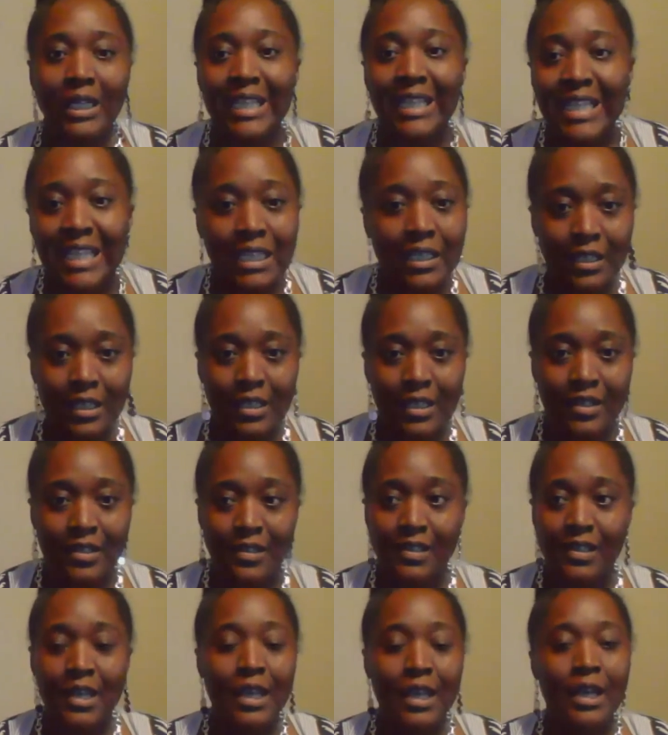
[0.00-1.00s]
clean it
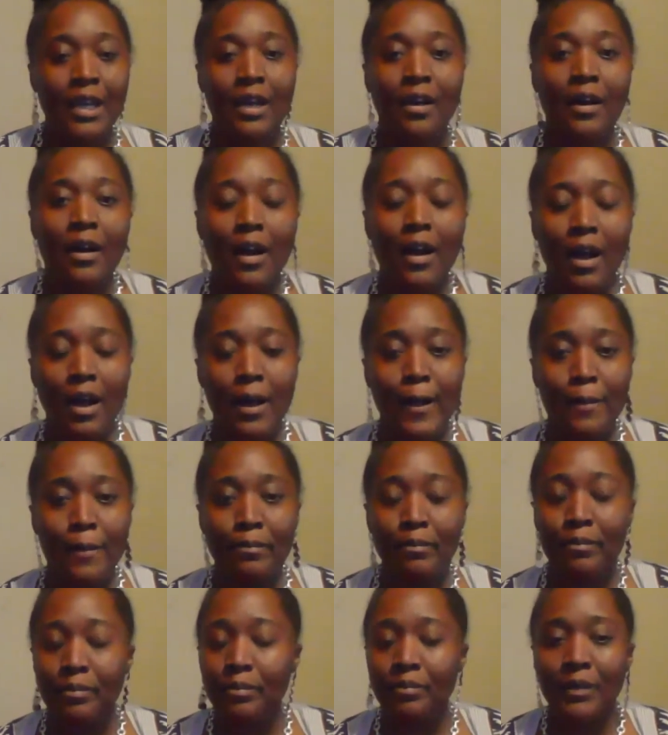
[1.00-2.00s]
is.
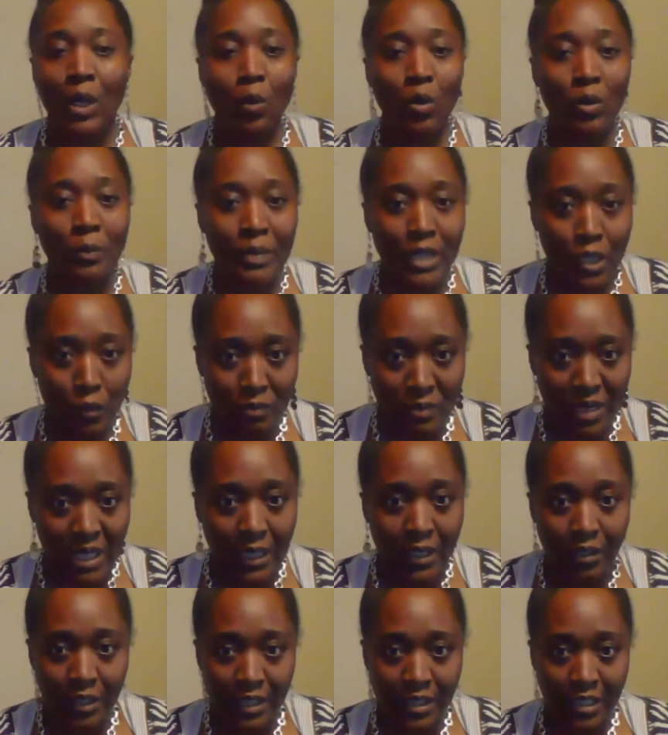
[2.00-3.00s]
Um, there will be no
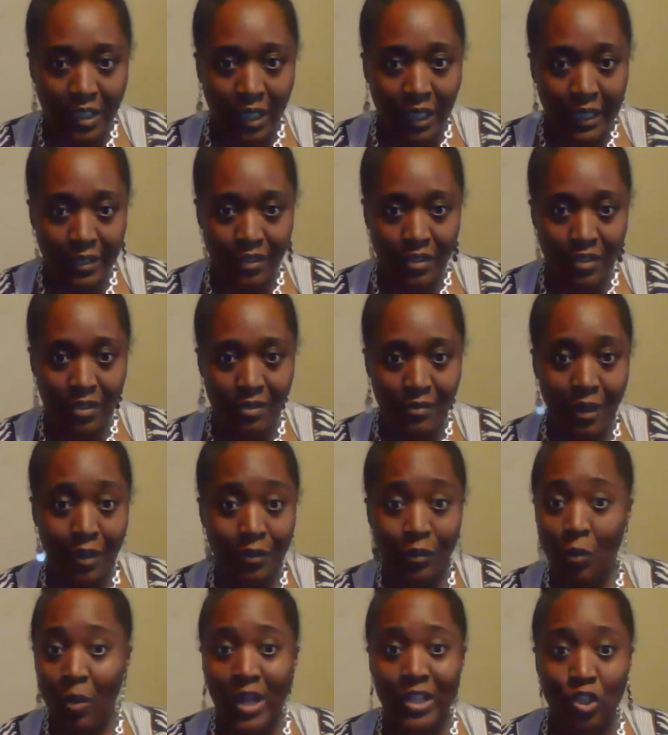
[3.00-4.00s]
meat on this cleanse.
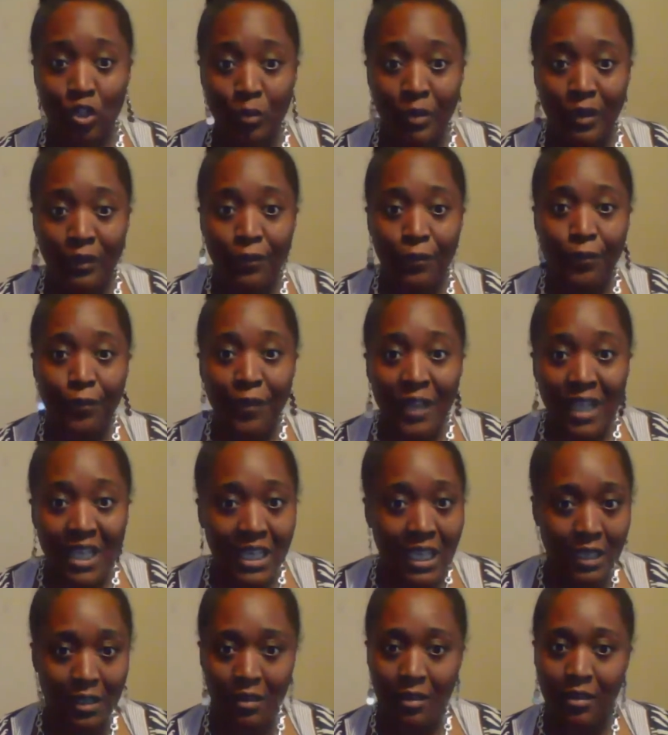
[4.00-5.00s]
Otherwise, you'll be
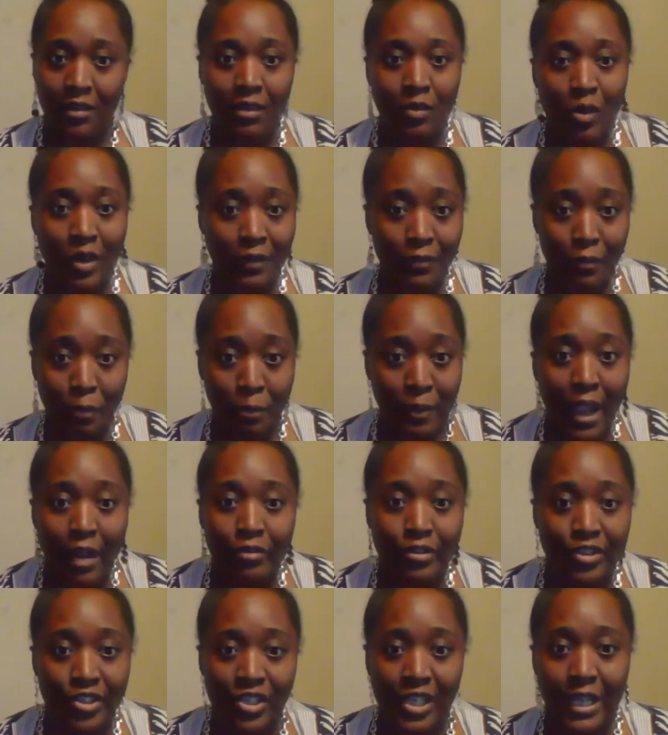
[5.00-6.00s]
feeding whatever
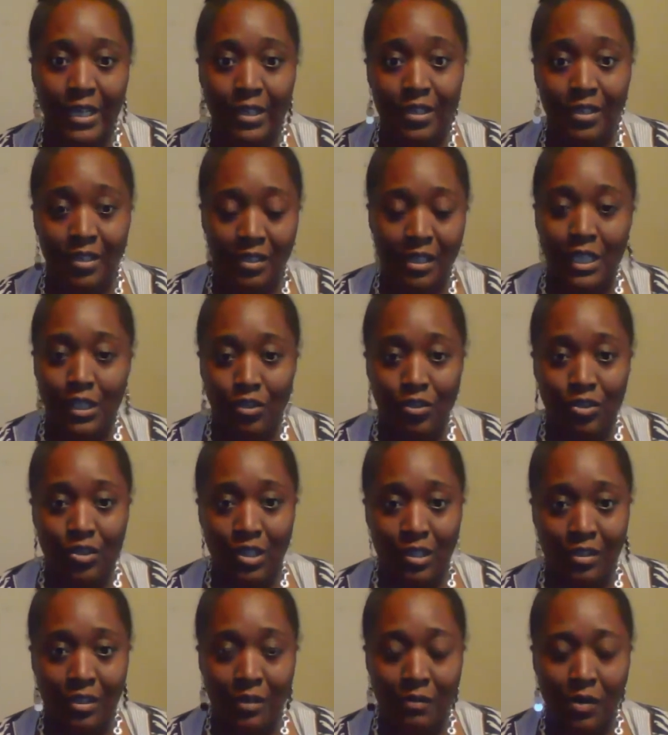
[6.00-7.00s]
parasites in your
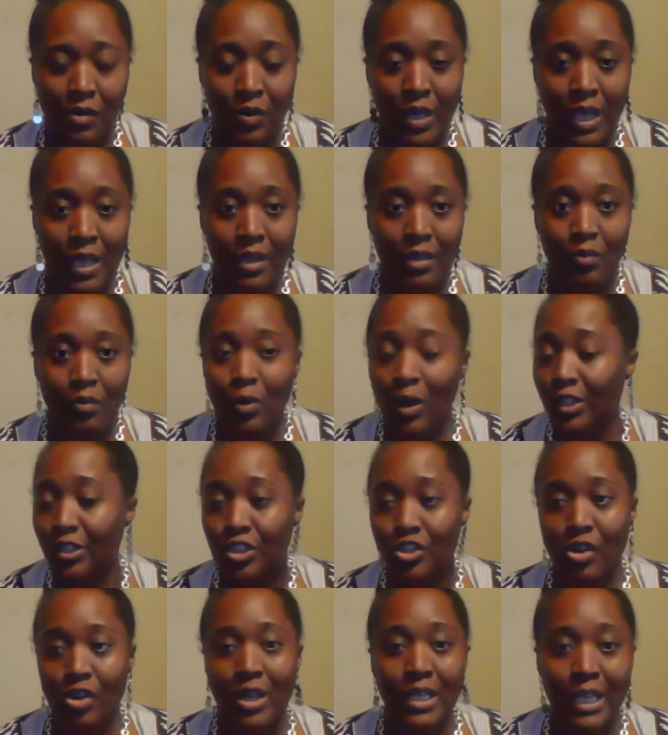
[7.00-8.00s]
system. Okay, while
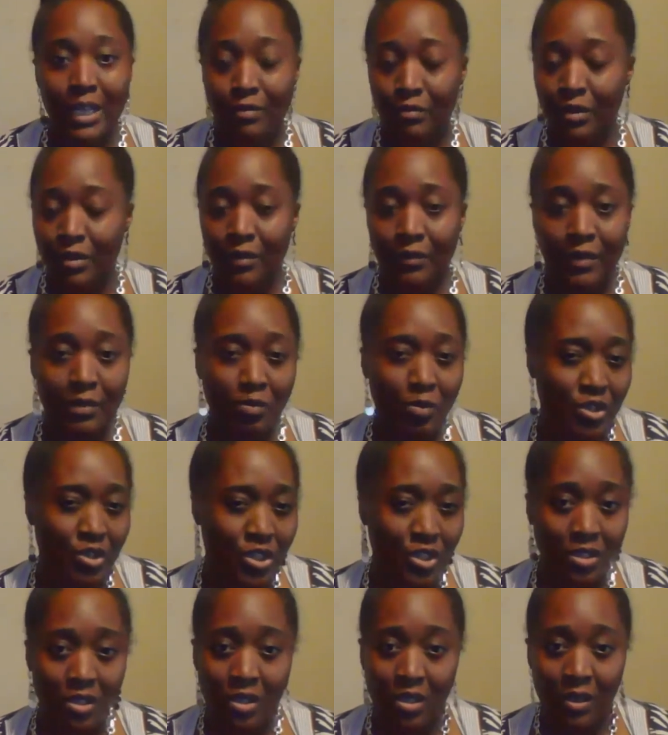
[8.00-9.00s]
you're trying to get rid of them,
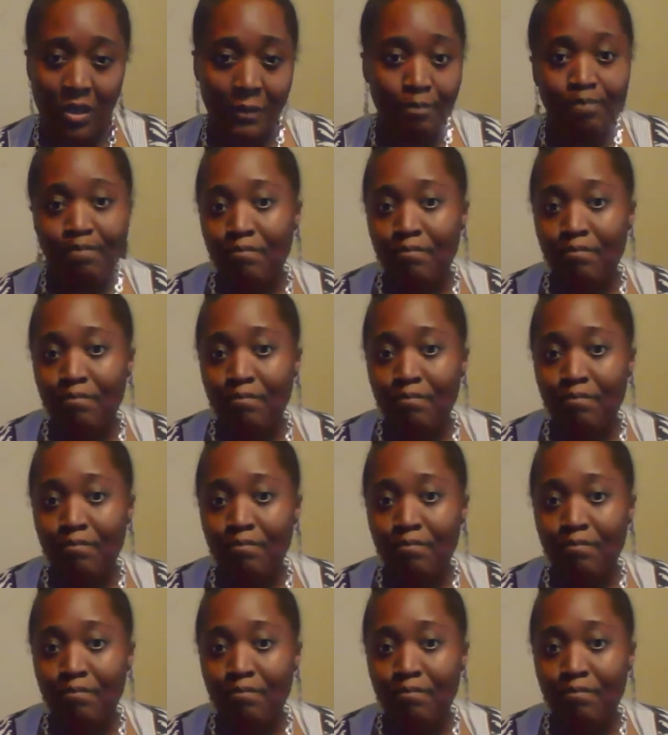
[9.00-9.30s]
which is